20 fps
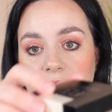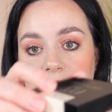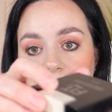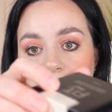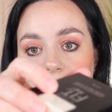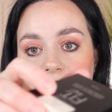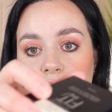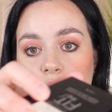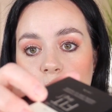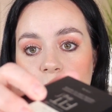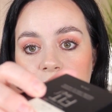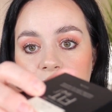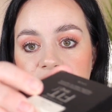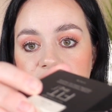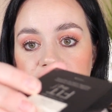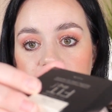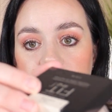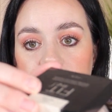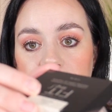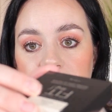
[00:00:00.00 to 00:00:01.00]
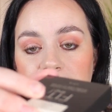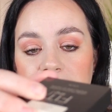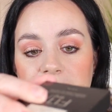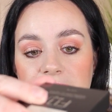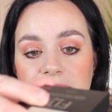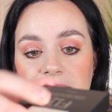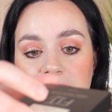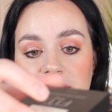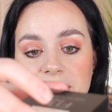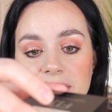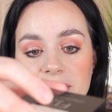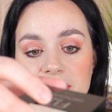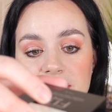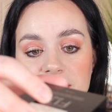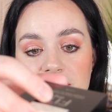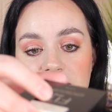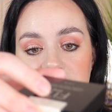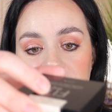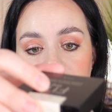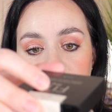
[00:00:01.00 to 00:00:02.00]
it opens up like
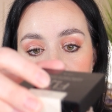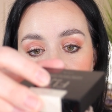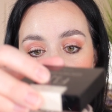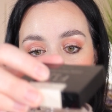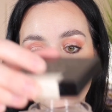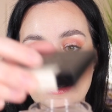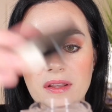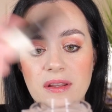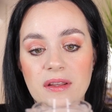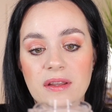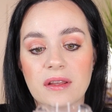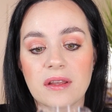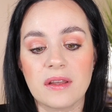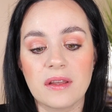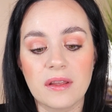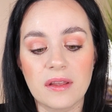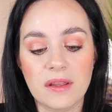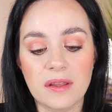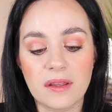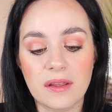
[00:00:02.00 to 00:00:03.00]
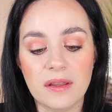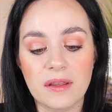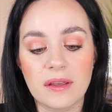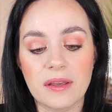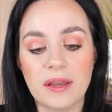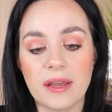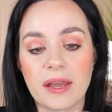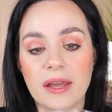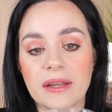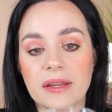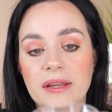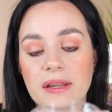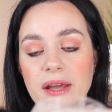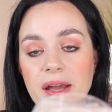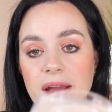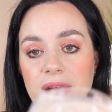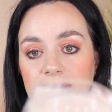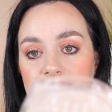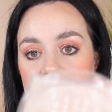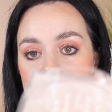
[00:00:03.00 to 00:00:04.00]
this, and it
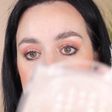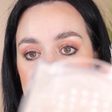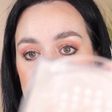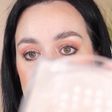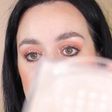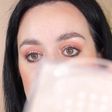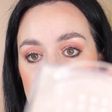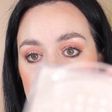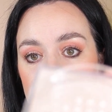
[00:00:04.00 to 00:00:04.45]
has